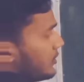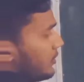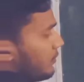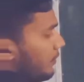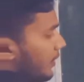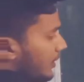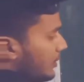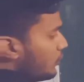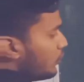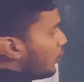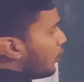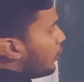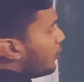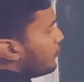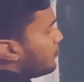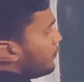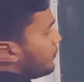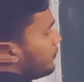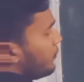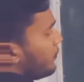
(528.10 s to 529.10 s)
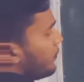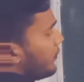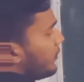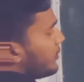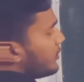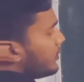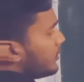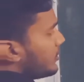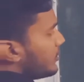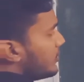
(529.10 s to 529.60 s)
the value of
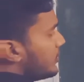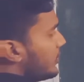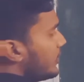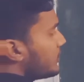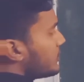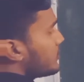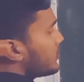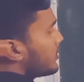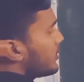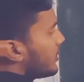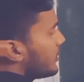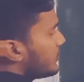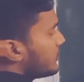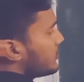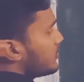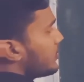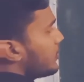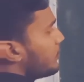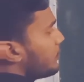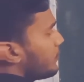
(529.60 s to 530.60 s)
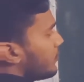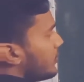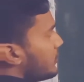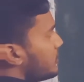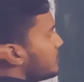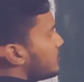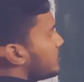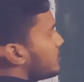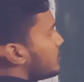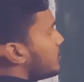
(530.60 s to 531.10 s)
this crust, rough
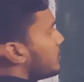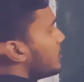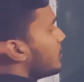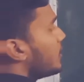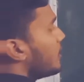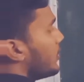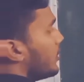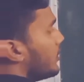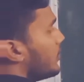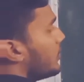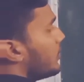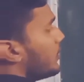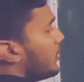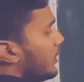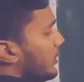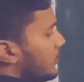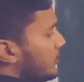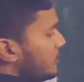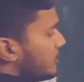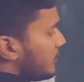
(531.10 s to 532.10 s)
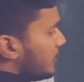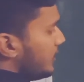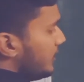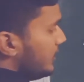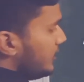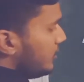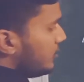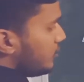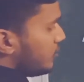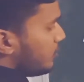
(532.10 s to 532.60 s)
crust, is
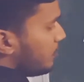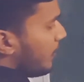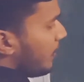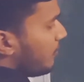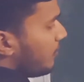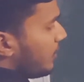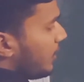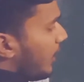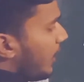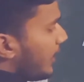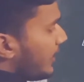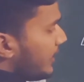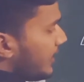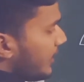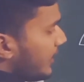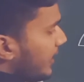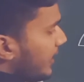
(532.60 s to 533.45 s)
e to the power I